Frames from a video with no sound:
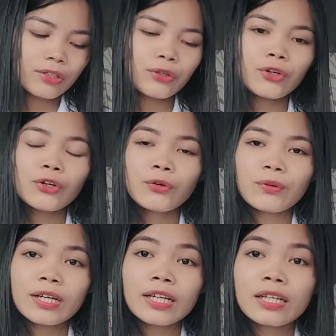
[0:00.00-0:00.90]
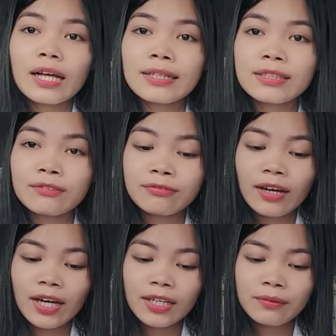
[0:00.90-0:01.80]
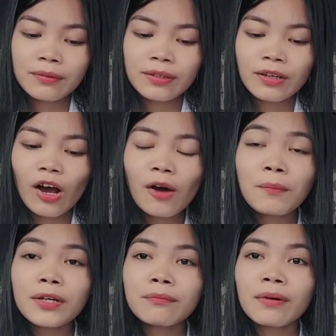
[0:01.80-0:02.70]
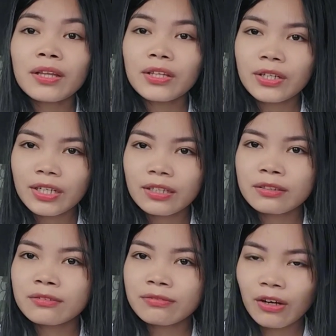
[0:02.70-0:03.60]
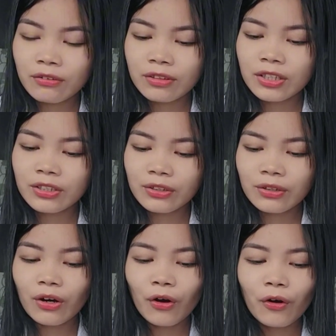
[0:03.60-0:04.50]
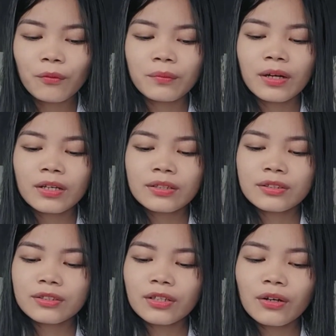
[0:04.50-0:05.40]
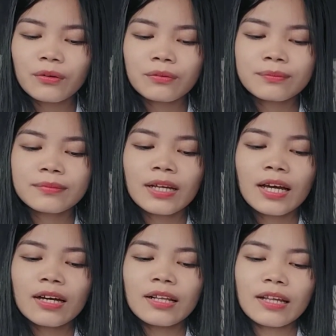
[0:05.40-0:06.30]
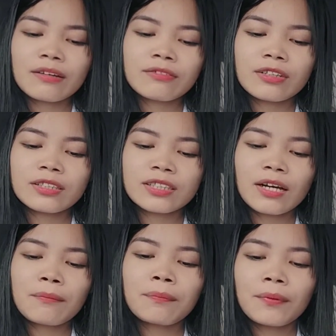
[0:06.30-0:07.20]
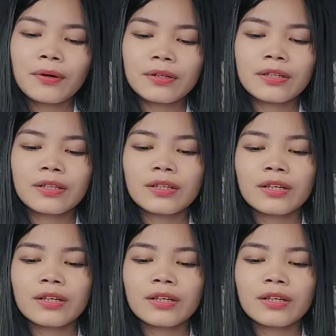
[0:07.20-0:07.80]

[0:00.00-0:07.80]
you will classify common materials found in your home. So like for example,